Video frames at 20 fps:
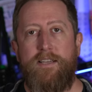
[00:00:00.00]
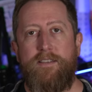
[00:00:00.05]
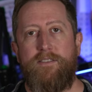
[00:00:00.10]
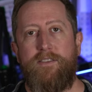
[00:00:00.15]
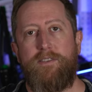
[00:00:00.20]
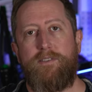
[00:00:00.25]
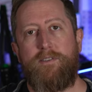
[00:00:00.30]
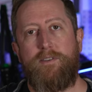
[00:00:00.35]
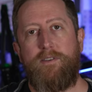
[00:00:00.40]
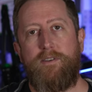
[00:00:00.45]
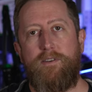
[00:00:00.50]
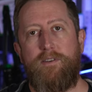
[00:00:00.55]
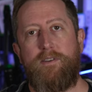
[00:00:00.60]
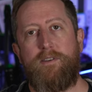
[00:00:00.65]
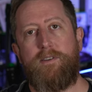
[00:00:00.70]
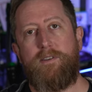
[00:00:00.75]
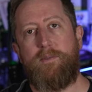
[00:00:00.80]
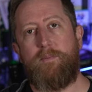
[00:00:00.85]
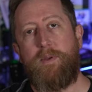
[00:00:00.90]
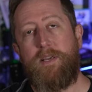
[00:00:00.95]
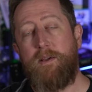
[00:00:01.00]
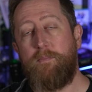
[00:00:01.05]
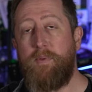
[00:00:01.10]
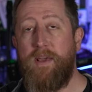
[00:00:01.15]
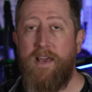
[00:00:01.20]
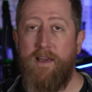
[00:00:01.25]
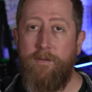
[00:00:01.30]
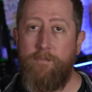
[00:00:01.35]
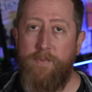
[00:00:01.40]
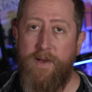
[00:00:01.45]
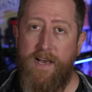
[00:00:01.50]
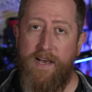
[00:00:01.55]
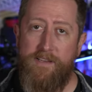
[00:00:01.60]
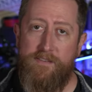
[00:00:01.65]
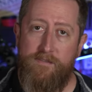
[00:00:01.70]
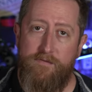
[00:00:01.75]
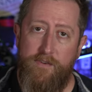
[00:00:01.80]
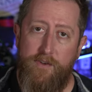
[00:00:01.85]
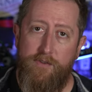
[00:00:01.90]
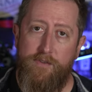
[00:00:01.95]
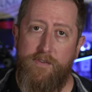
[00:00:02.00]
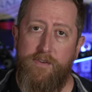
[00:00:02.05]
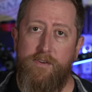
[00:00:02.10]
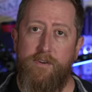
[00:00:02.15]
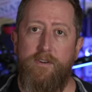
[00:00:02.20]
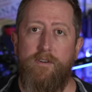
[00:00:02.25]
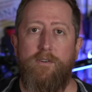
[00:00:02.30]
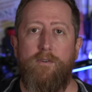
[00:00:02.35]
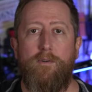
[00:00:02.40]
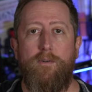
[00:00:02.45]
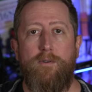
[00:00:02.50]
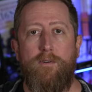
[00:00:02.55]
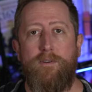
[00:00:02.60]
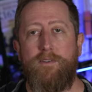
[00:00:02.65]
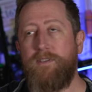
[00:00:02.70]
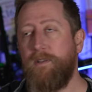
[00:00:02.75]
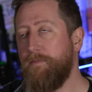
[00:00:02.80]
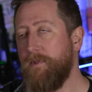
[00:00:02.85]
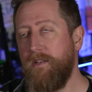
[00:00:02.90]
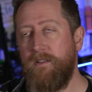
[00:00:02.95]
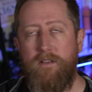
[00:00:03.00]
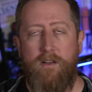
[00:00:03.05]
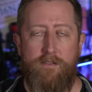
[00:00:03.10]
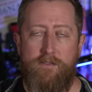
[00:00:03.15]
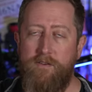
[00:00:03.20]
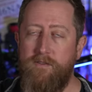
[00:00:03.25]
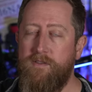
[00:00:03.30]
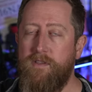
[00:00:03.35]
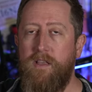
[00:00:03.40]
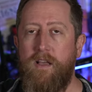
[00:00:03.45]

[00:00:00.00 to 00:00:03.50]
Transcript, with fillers: This could be a bandpass filter or something along those